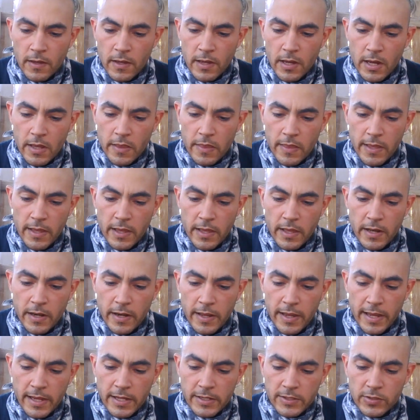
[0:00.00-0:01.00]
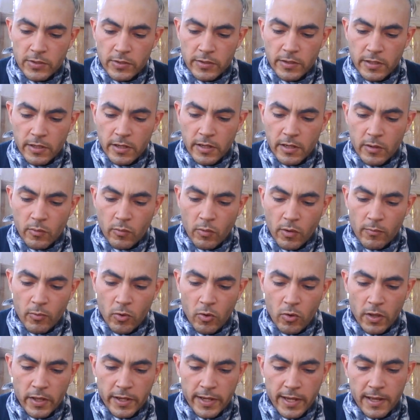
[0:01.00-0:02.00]
and then enter the
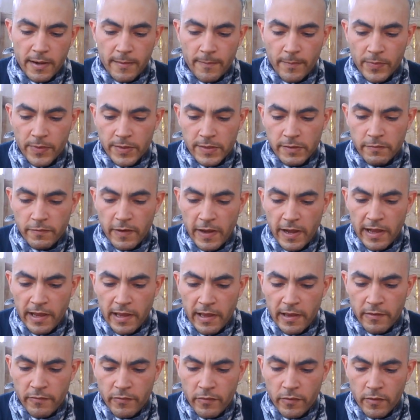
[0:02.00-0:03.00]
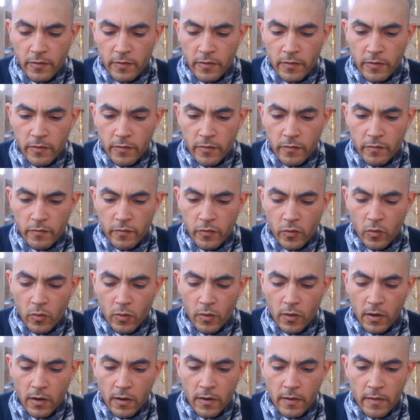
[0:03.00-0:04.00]
wormhole again. 5,
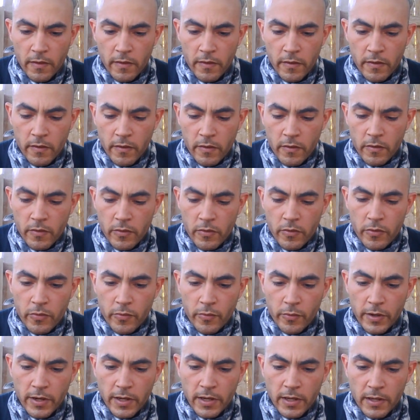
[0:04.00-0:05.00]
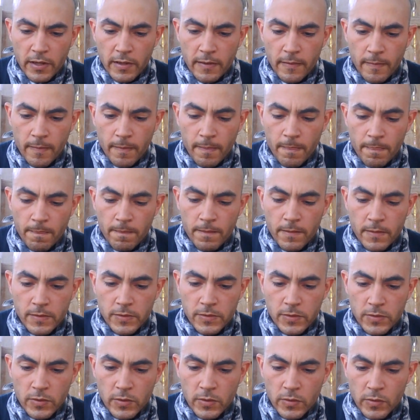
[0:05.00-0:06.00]
4, 3,
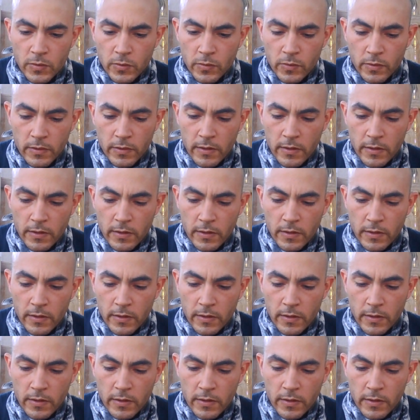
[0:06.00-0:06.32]
2.